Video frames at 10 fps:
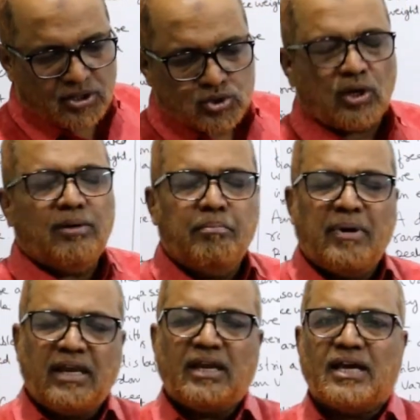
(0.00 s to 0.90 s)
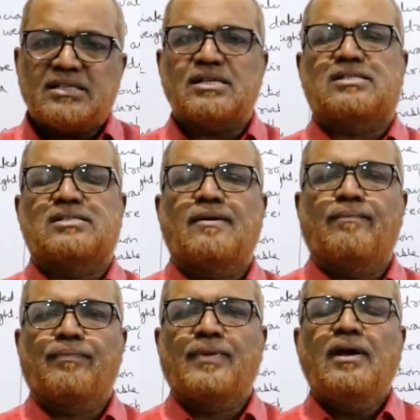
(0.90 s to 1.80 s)
So in many cases,
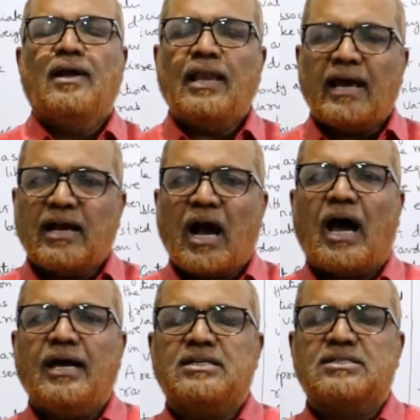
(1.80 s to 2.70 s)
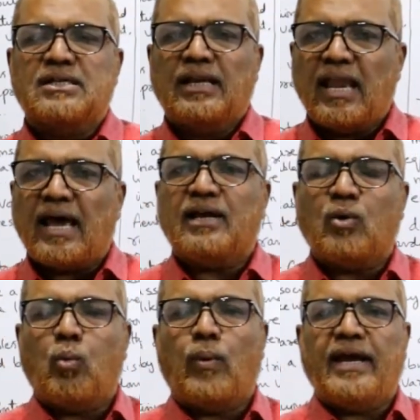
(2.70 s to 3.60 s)
like height,
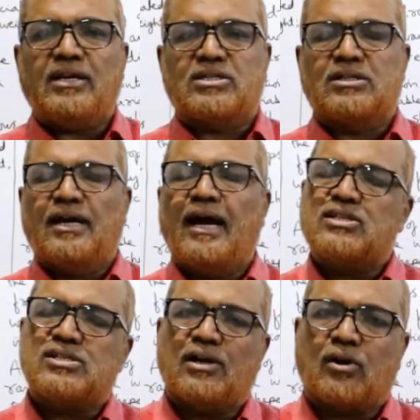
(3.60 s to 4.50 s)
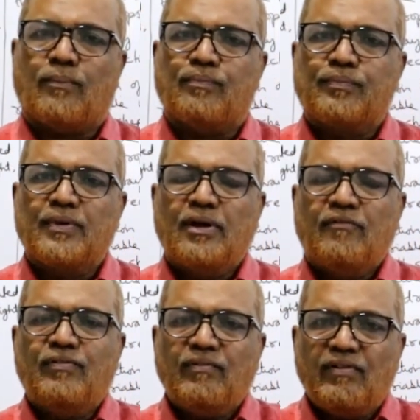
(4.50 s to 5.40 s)
like weight, et cetera,
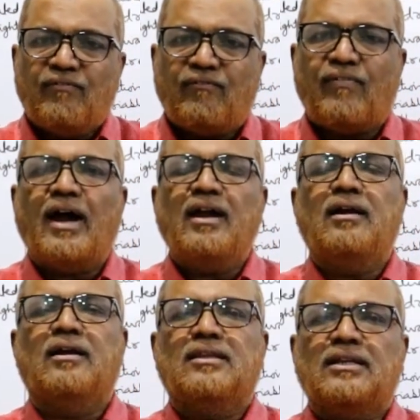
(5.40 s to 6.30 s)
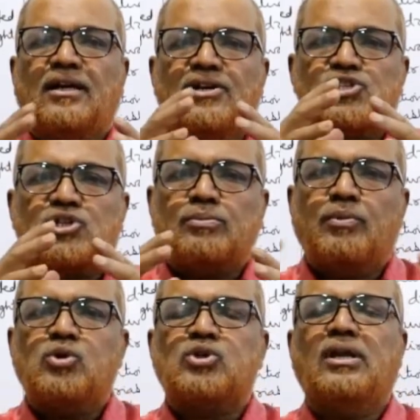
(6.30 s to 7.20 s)
we will find that the
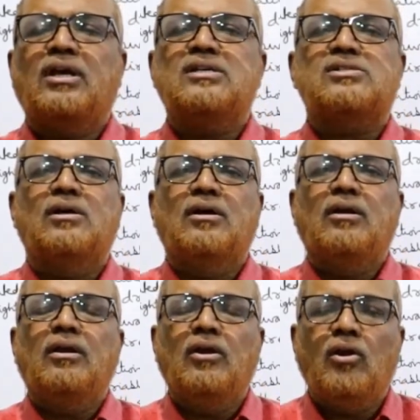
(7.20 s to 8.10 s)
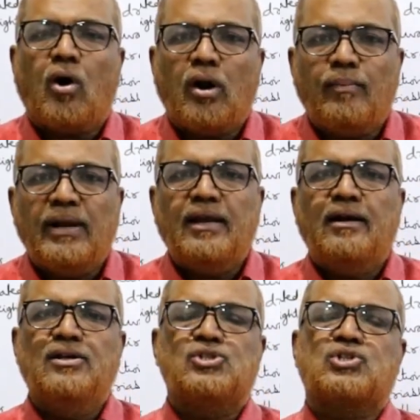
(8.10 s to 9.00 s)
distribution is
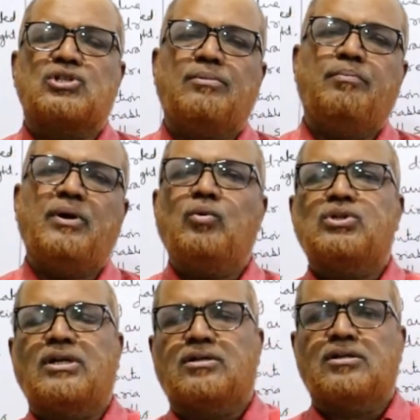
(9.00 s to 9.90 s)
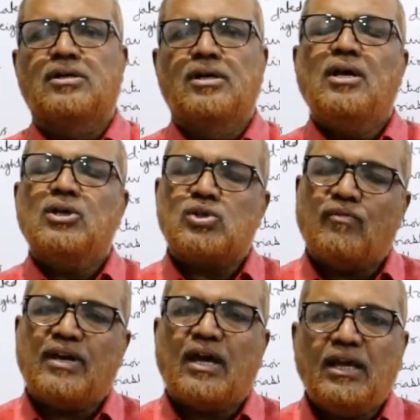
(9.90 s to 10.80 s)
normally distributed. So
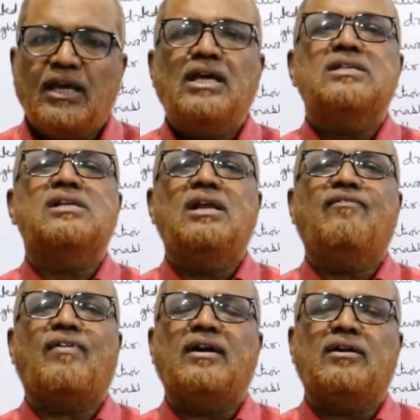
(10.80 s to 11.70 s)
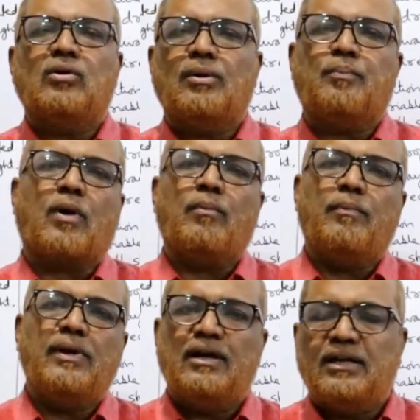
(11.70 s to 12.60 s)
we can easily find out the
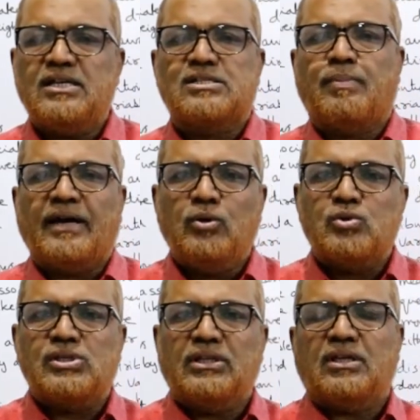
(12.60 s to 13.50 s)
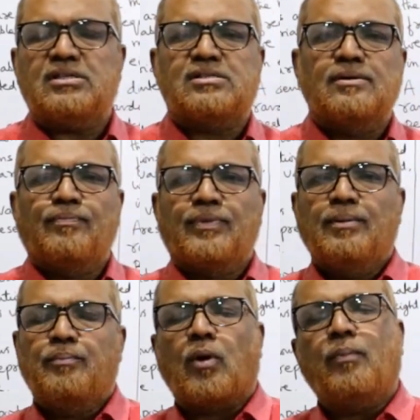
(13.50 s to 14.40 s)
probabilities by using this
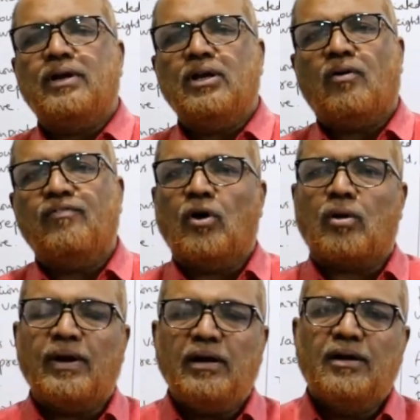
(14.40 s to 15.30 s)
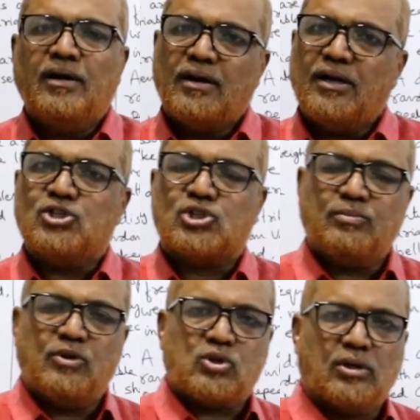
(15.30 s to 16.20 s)
property of normal
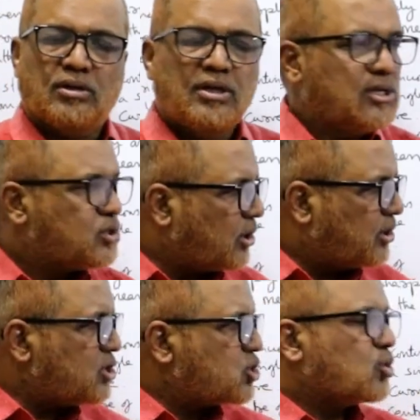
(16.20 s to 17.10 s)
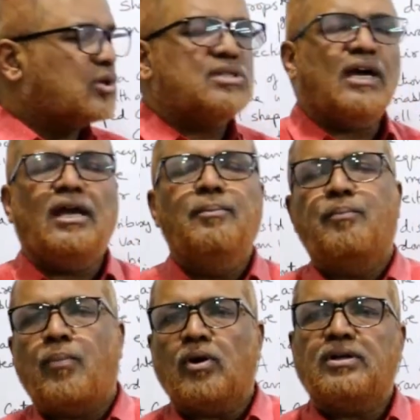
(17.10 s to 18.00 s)
distribution. So this shows the
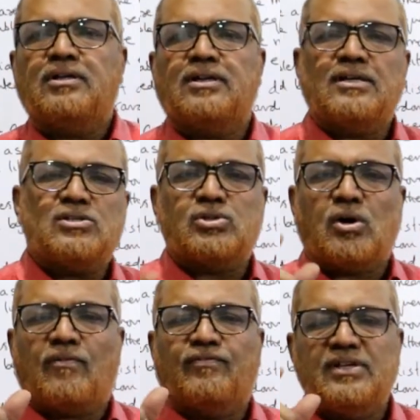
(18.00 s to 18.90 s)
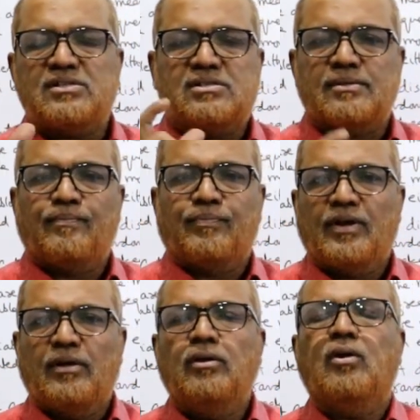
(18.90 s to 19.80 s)
importance of this
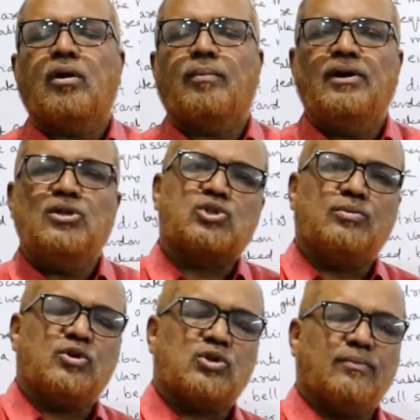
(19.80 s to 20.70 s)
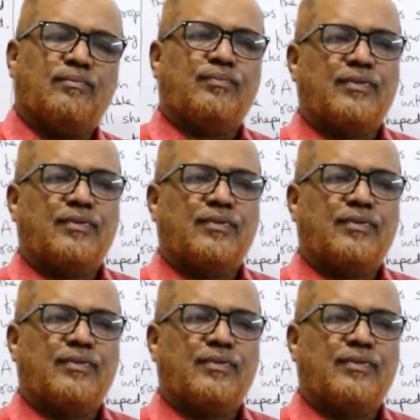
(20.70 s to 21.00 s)
normal distribution.